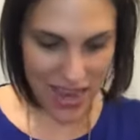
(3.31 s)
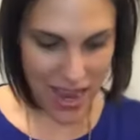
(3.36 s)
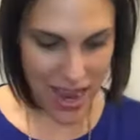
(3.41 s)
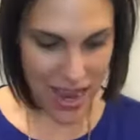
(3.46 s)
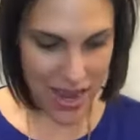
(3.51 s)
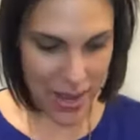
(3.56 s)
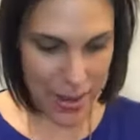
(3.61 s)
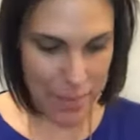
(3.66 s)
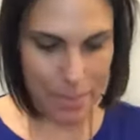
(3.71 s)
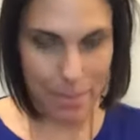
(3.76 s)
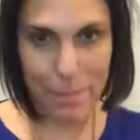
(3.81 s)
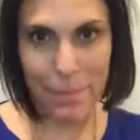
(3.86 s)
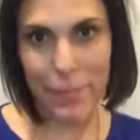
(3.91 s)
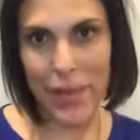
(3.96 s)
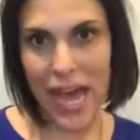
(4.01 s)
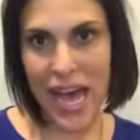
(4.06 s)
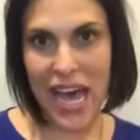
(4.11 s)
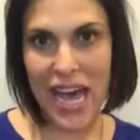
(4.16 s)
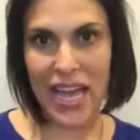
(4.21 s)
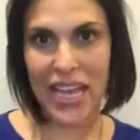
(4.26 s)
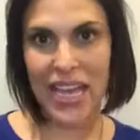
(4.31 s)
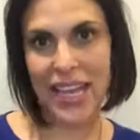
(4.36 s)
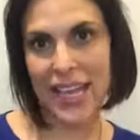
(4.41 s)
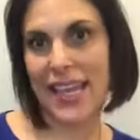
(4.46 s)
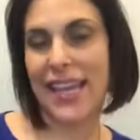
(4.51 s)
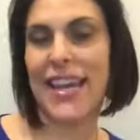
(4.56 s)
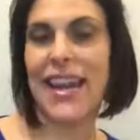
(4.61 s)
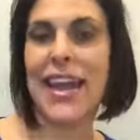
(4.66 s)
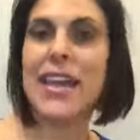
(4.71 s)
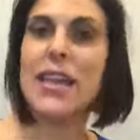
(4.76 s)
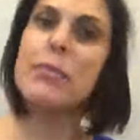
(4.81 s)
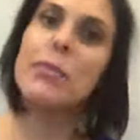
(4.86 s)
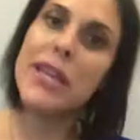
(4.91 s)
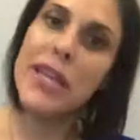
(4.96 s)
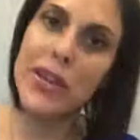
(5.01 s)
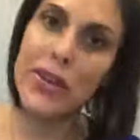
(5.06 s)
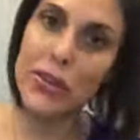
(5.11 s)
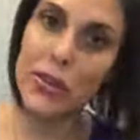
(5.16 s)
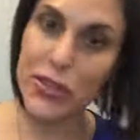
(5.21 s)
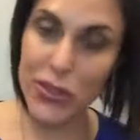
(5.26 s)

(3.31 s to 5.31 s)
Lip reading: I am back and I am here